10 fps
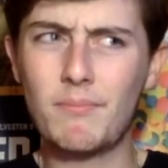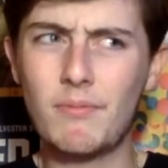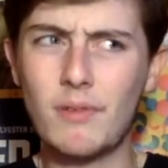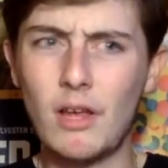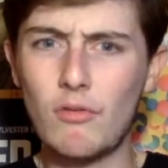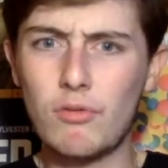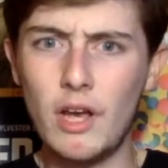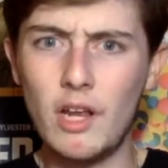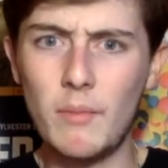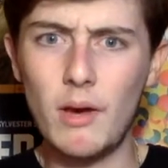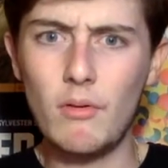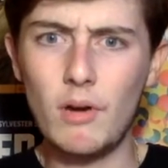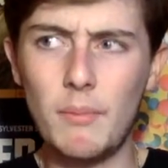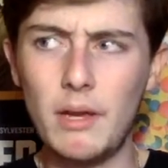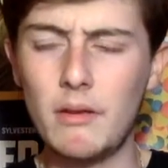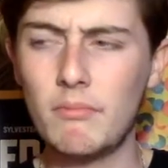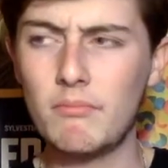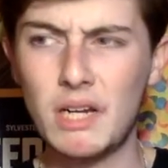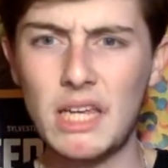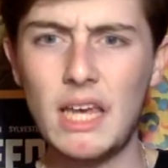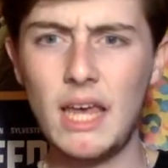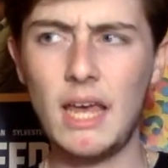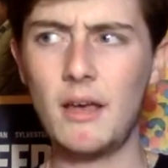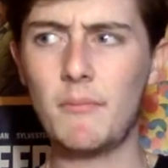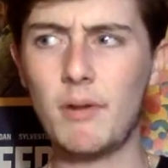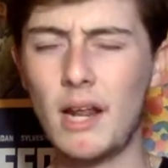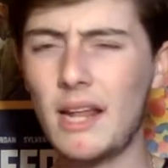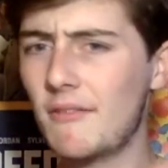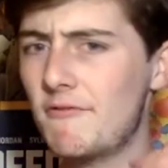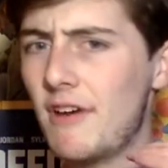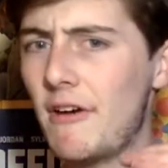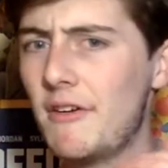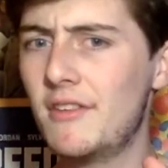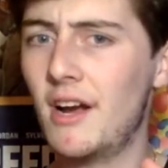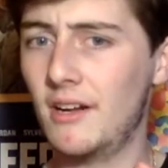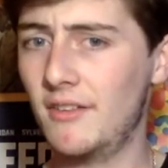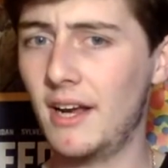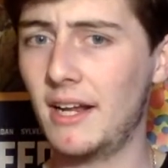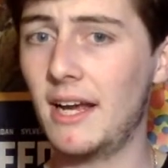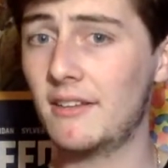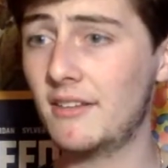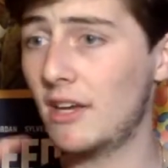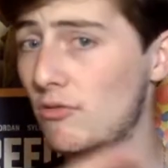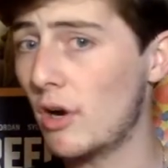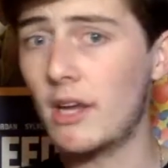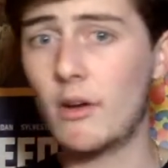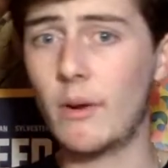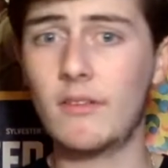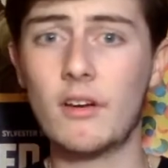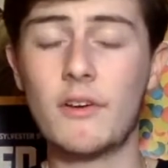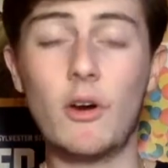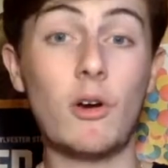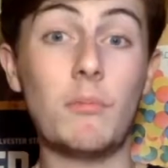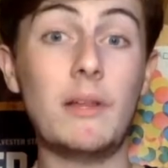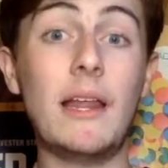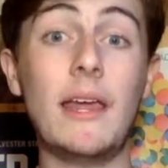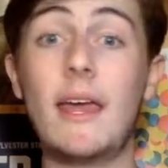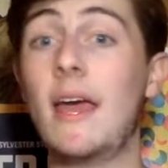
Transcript: write him out, I think, probably at the very start of the second act, they write Quicksilver out completely.